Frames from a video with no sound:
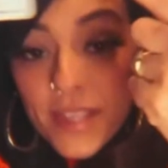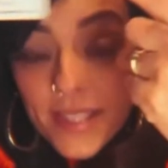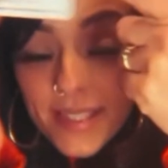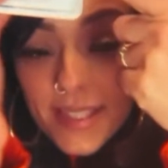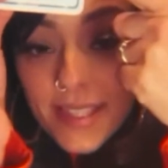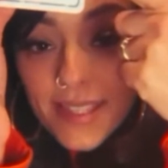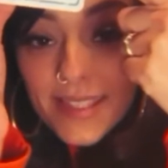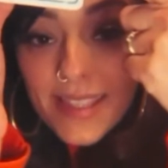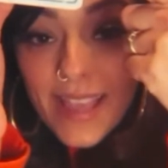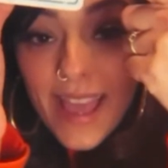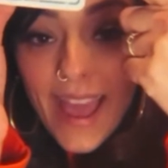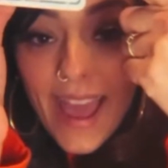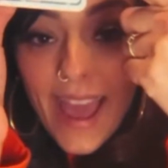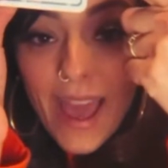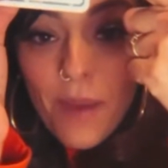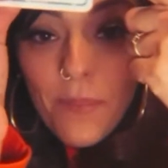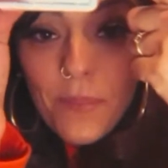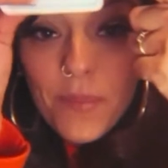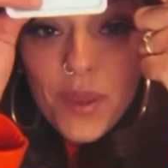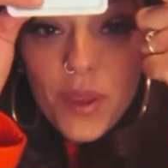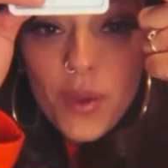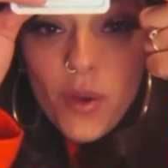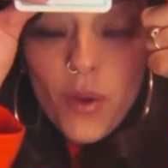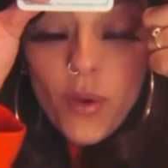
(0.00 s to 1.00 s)
a happy
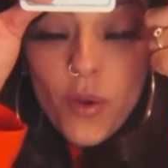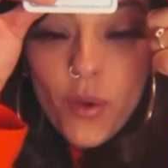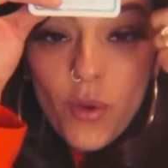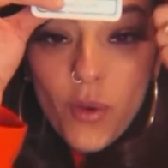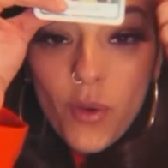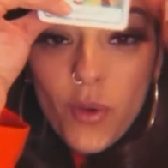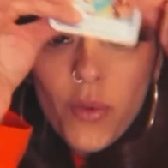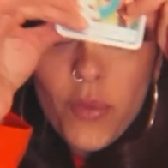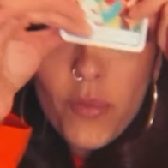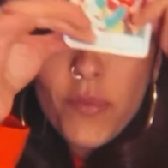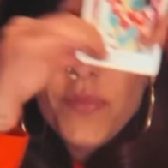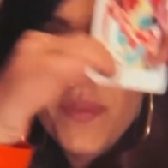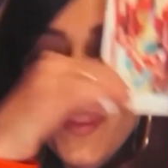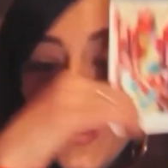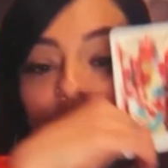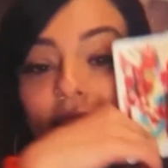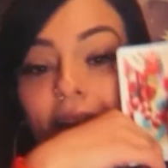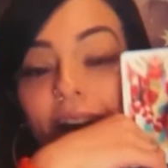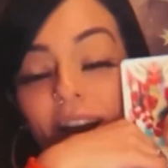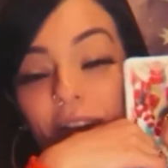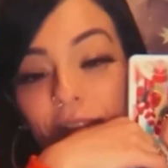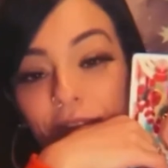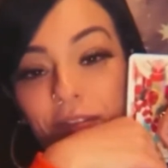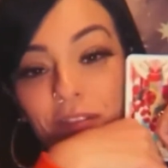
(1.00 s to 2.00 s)
home.
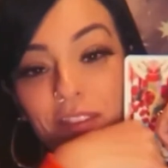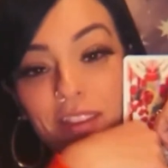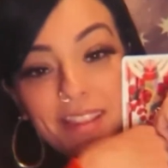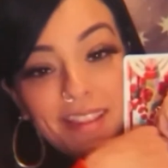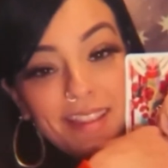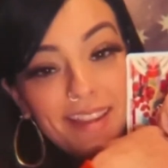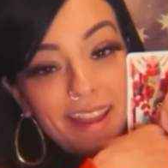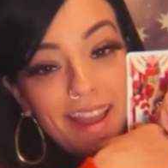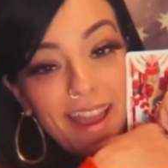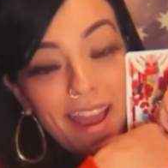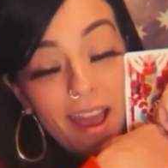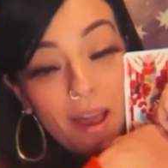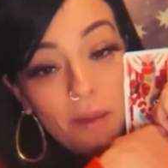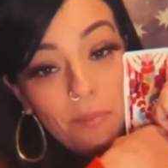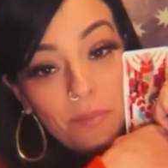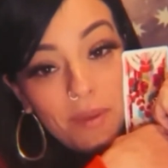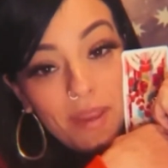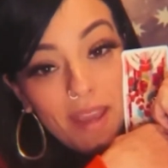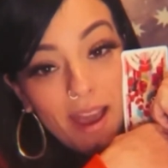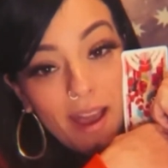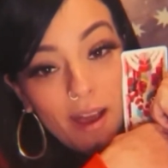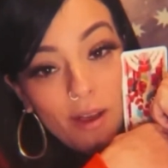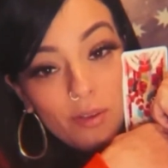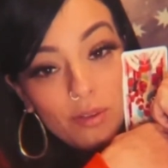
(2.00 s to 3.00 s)
I'm feeling a happy
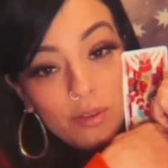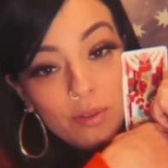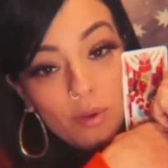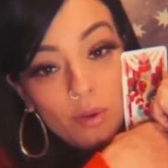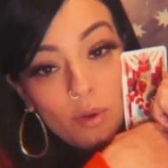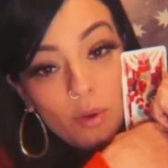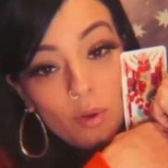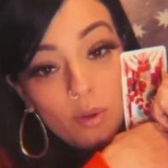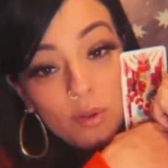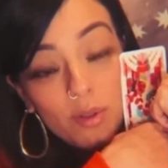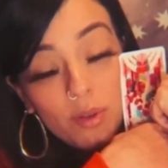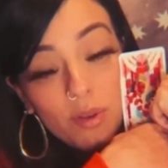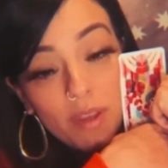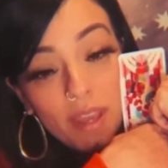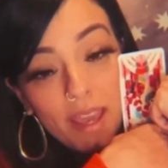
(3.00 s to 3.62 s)
household, okay?